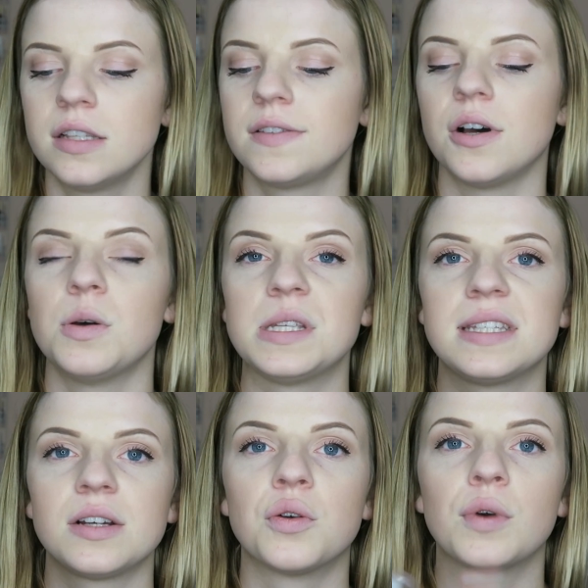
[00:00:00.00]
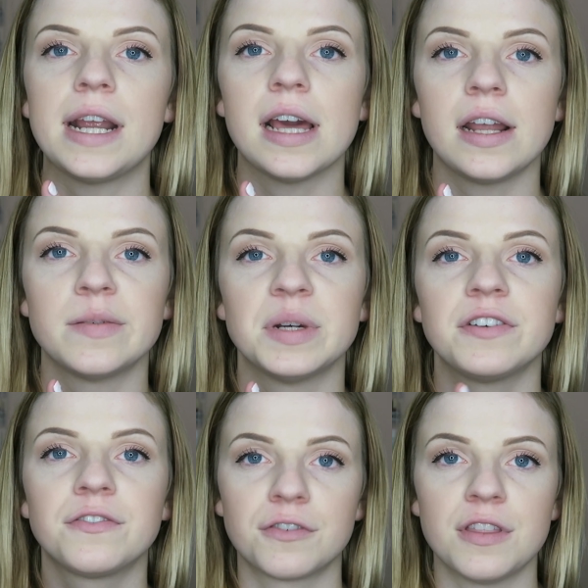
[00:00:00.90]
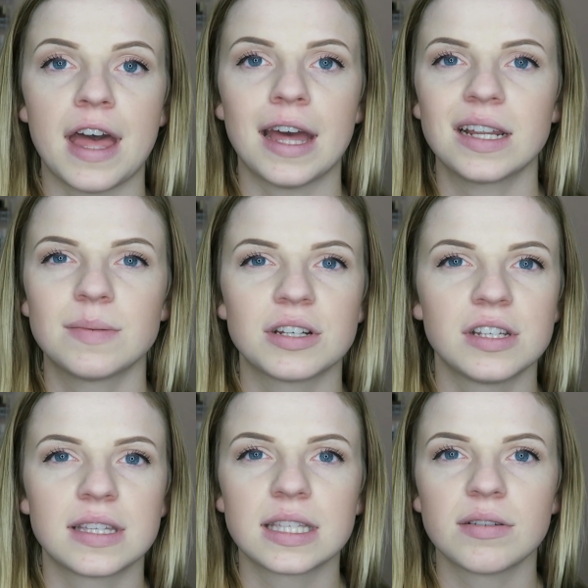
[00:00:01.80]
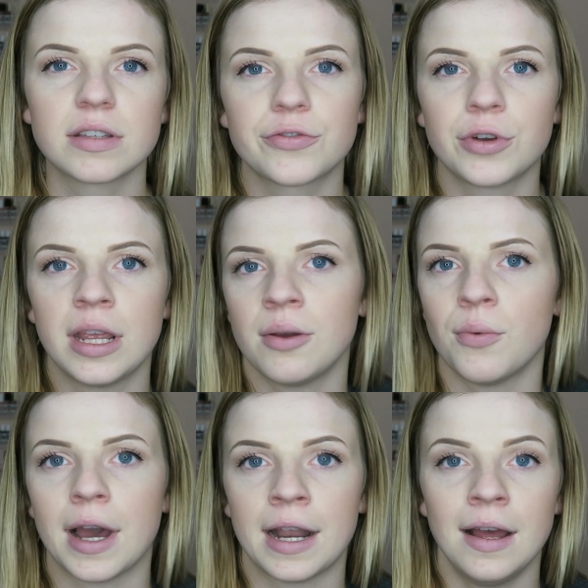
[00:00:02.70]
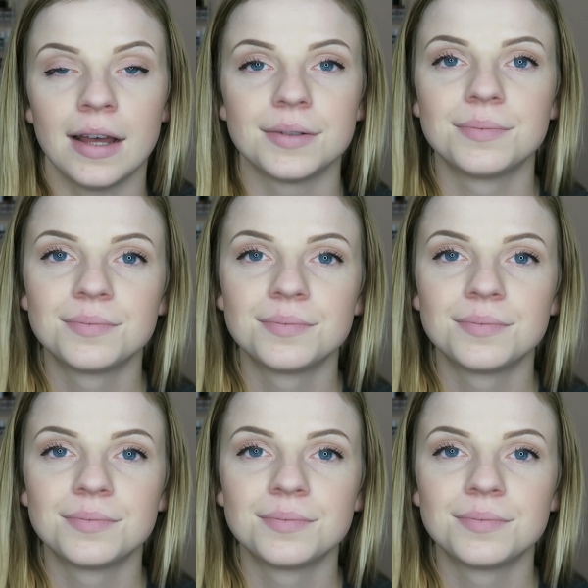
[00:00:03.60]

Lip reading: so this is a great item for that, especially since it was free. Why not?